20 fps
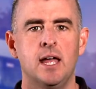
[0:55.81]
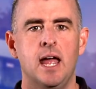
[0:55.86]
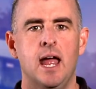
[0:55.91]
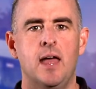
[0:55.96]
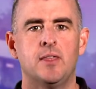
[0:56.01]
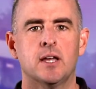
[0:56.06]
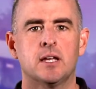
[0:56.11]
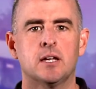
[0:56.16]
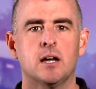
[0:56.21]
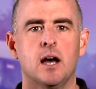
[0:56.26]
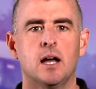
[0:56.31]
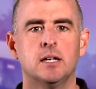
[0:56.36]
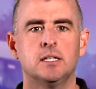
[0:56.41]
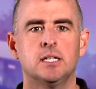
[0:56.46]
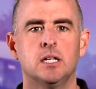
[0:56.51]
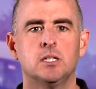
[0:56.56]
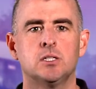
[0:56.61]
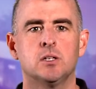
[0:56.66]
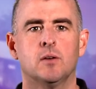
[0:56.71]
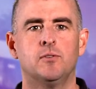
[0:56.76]
and the
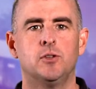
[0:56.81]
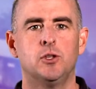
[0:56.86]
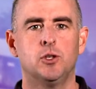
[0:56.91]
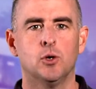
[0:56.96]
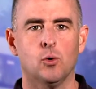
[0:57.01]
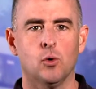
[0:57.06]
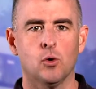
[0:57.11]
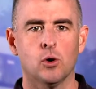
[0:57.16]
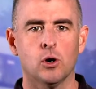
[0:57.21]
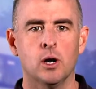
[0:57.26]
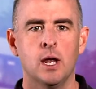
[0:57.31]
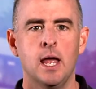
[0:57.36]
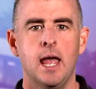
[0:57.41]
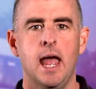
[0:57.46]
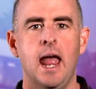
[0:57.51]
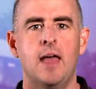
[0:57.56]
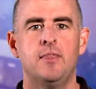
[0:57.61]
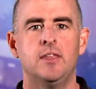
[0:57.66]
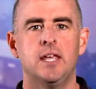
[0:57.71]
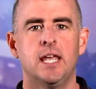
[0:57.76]
contents of your
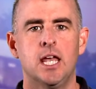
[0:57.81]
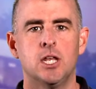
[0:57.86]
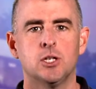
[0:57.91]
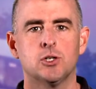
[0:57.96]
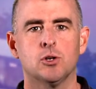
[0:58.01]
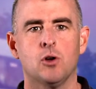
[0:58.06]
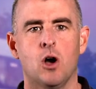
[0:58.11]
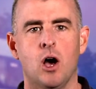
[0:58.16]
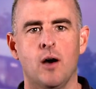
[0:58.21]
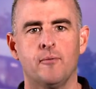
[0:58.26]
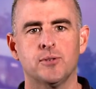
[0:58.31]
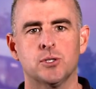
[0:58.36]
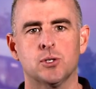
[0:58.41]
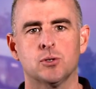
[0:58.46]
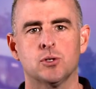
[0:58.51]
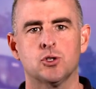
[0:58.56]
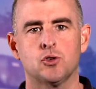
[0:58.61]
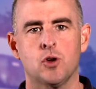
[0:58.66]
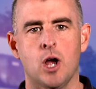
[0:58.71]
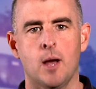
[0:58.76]
and the injured
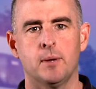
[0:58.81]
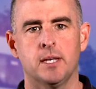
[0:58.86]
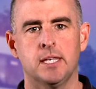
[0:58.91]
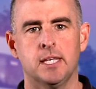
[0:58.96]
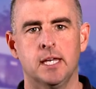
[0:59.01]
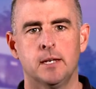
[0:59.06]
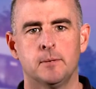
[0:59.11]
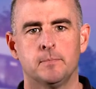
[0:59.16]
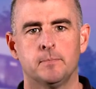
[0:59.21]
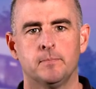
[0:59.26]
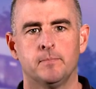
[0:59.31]
officer's trauma kit.